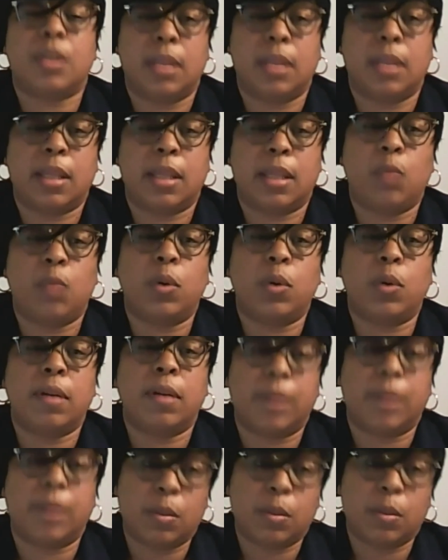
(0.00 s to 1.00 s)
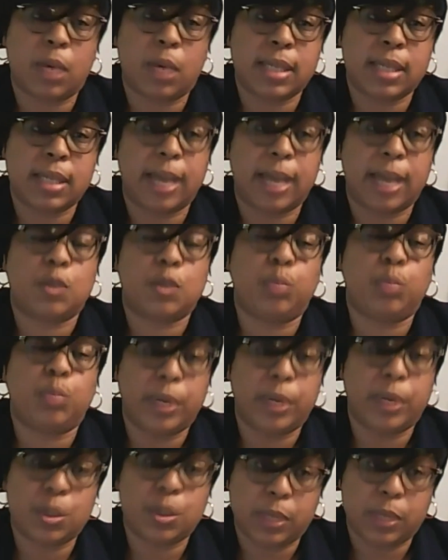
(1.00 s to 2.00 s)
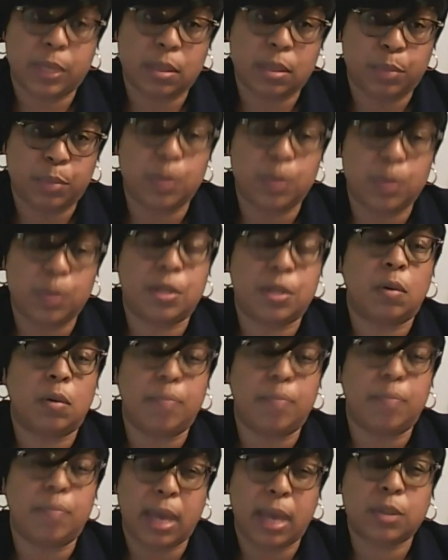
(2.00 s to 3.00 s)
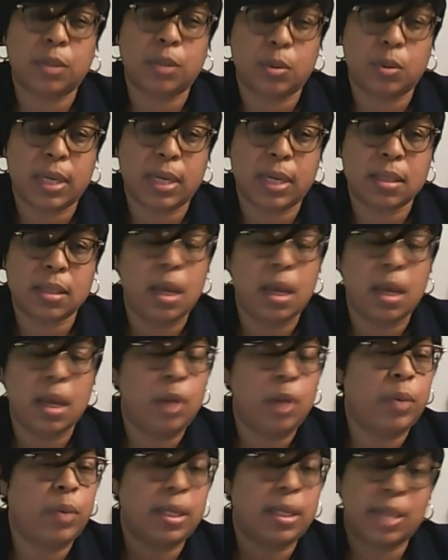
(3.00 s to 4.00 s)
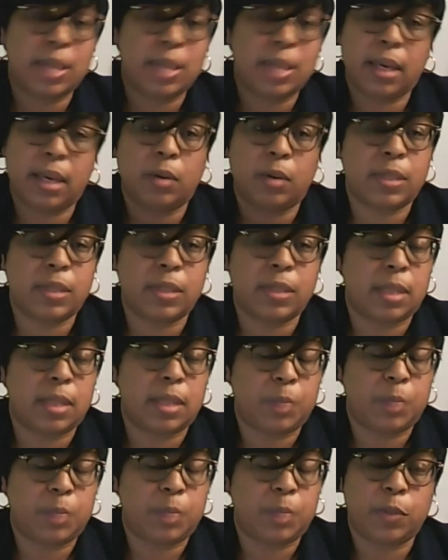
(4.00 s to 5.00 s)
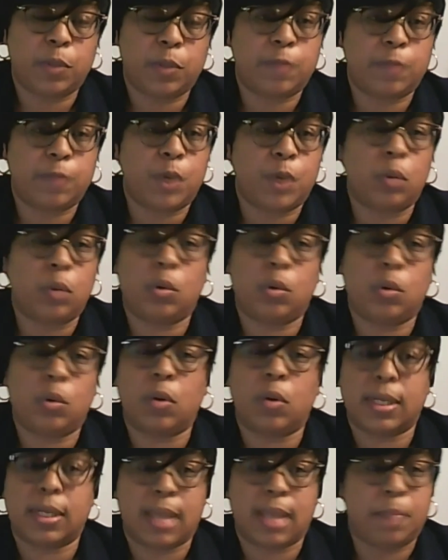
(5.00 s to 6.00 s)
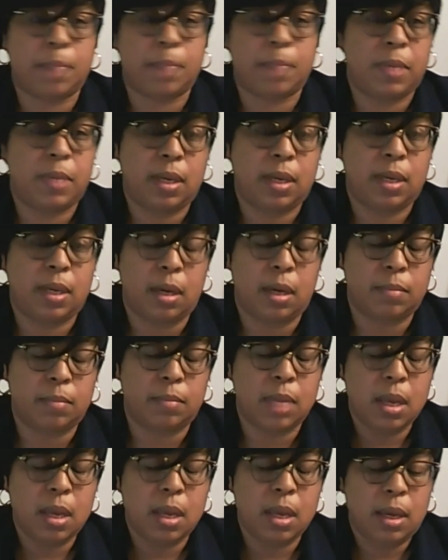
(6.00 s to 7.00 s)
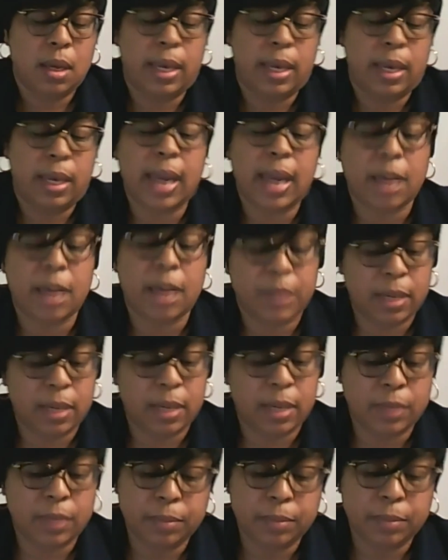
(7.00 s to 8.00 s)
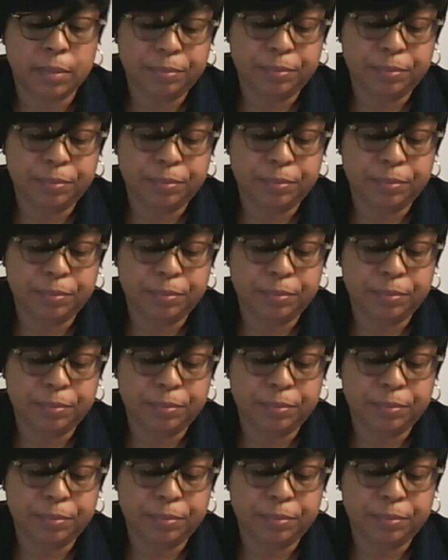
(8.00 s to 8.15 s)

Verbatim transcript: that they would have otherwise had to bring to us in person or mail to us, we can take it or accept it over the phone or accept um, an affidavit.